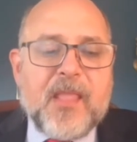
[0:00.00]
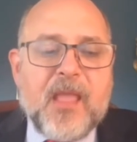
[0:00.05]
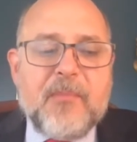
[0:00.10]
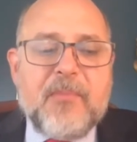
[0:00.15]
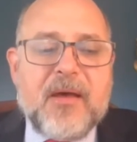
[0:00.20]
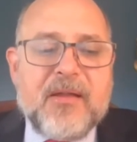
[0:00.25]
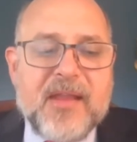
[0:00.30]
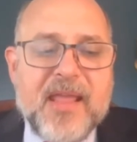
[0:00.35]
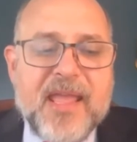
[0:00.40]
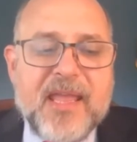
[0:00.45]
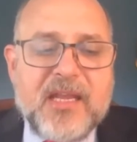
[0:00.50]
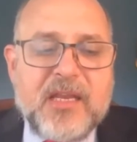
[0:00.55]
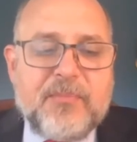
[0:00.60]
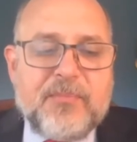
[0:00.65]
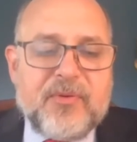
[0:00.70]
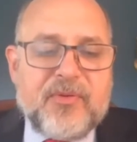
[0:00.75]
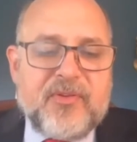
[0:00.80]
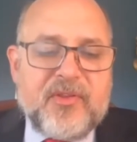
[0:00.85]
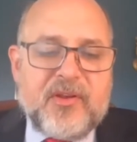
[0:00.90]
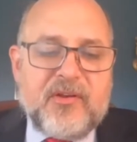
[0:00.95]
About
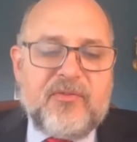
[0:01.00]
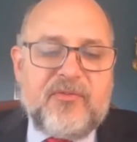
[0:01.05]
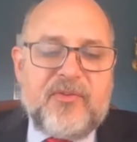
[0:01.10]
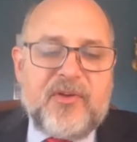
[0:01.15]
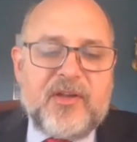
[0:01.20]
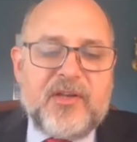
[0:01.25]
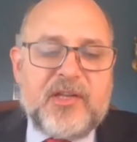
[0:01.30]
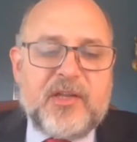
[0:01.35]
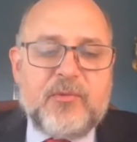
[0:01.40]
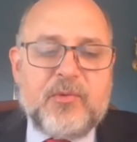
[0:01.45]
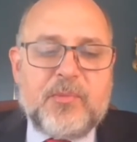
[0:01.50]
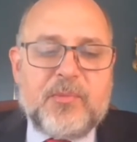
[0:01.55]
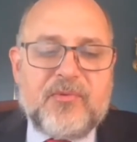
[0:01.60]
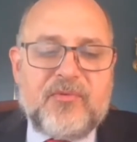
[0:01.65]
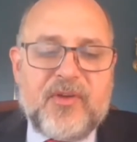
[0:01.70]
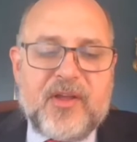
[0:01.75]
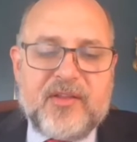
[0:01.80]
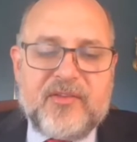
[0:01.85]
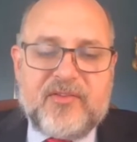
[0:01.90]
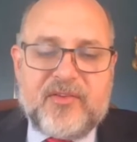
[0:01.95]
80% of funding will
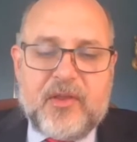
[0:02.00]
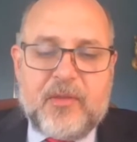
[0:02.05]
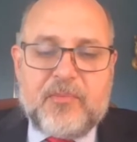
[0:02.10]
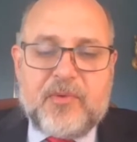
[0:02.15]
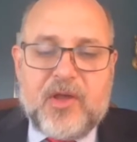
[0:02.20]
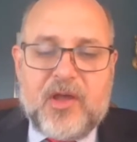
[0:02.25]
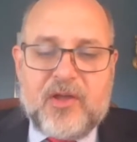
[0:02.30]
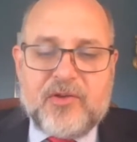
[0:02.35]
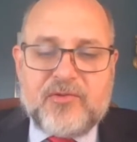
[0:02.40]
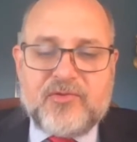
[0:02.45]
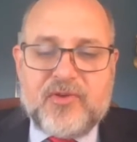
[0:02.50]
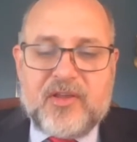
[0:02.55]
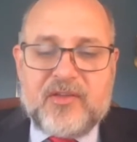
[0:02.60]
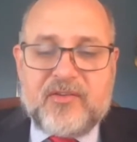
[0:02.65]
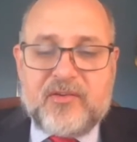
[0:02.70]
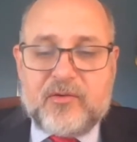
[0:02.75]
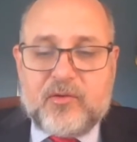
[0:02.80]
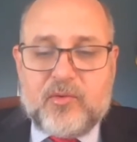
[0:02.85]
provide subcontracts